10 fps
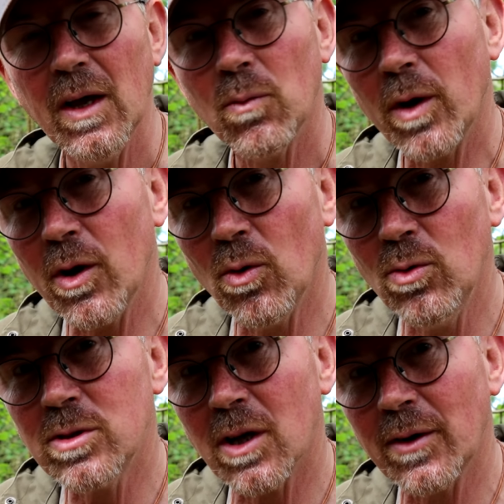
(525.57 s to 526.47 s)
What you're
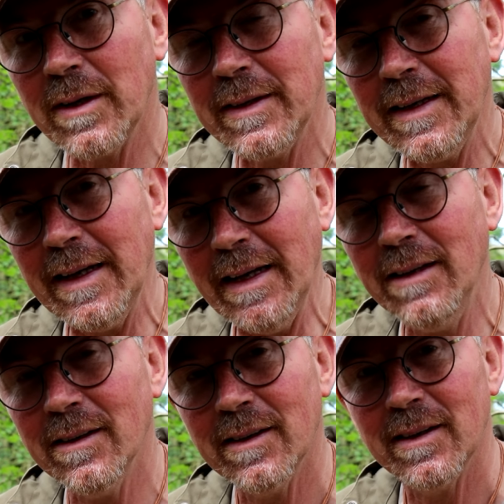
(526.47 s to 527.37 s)
also going to
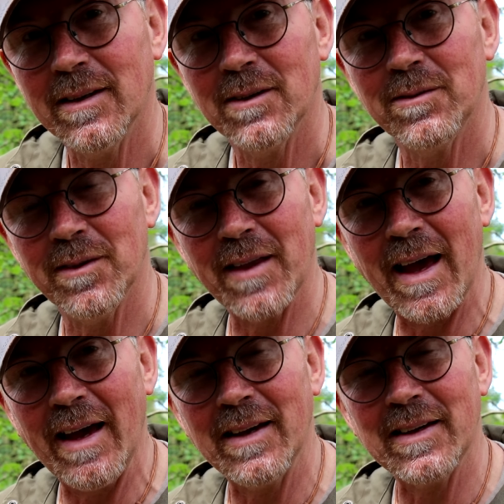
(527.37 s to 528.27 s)
need for
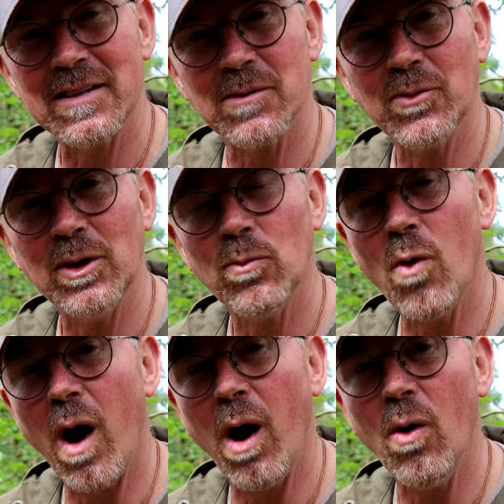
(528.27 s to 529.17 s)
that is something that
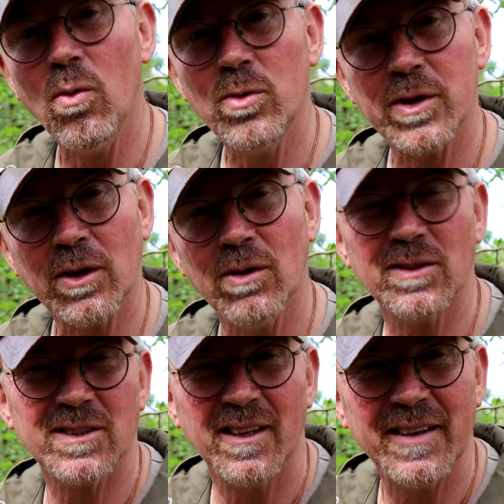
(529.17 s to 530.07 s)
will hold your
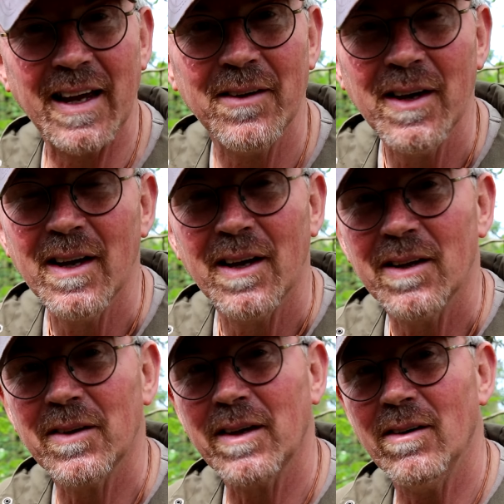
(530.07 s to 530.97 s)
KUKSA. Now,
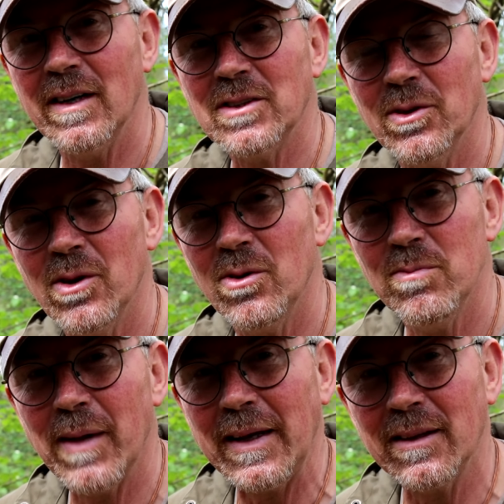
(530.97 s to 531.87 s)
the guys who
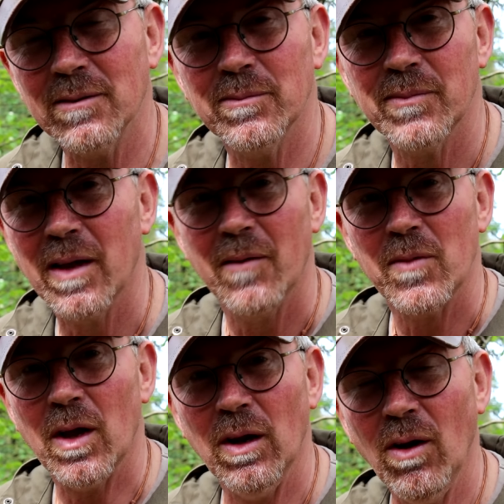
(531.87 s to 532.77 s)
make them
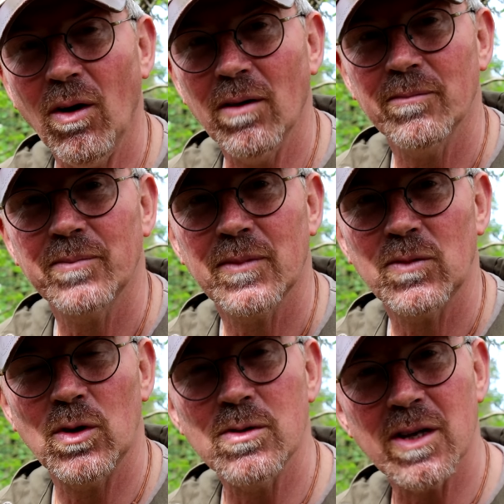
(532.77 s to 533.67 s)
a lot
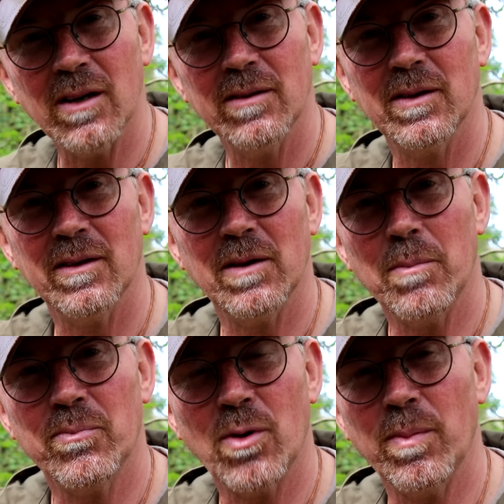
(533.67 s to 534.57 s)
use
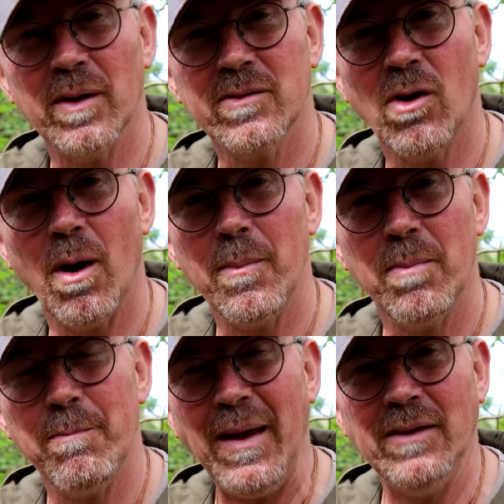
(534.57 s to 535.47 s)
a proper type
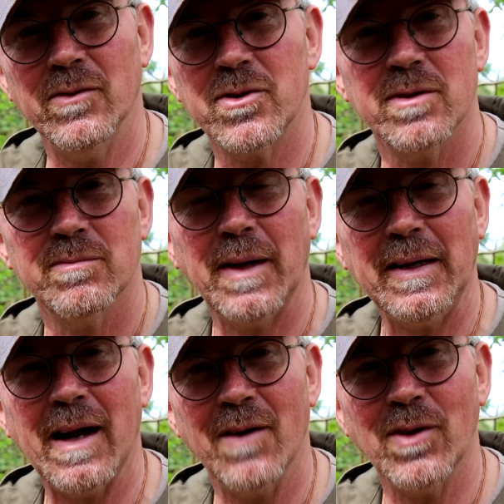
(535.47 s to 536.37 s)
bench
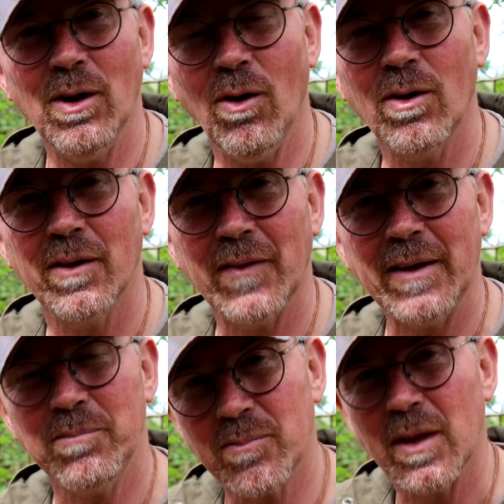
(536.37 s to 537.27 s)
made out of a log, and
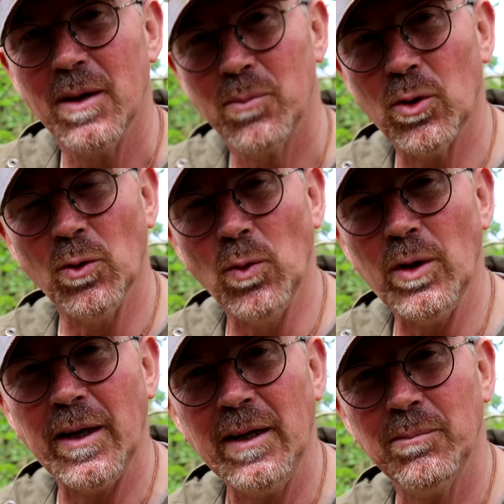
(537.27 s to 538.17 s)
they put the
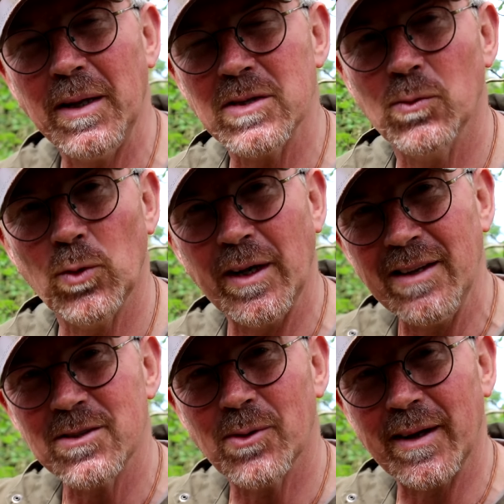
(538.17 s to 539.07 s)
wood in, piece of wood
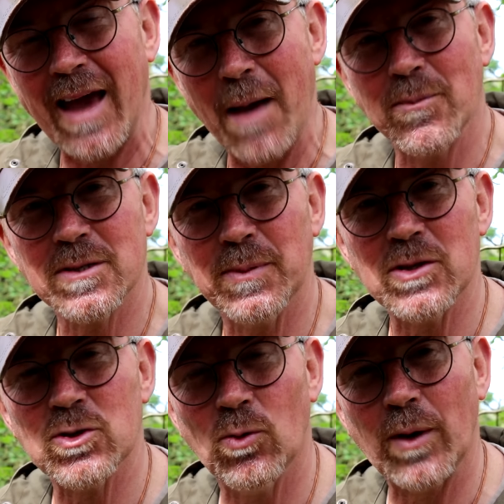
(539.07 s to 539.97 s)
into a gap that's
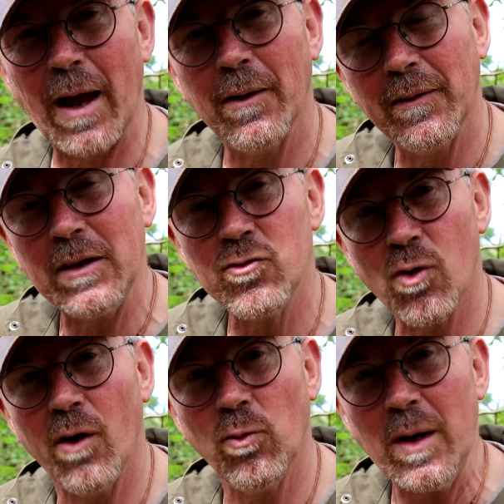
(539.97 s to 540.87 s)
been sawn out, and they
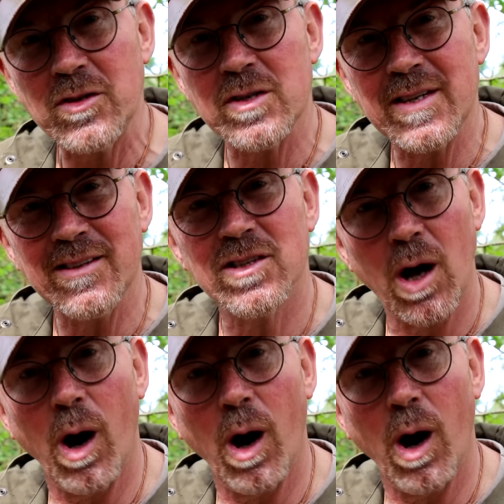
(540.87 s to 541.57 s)
drive wedges in to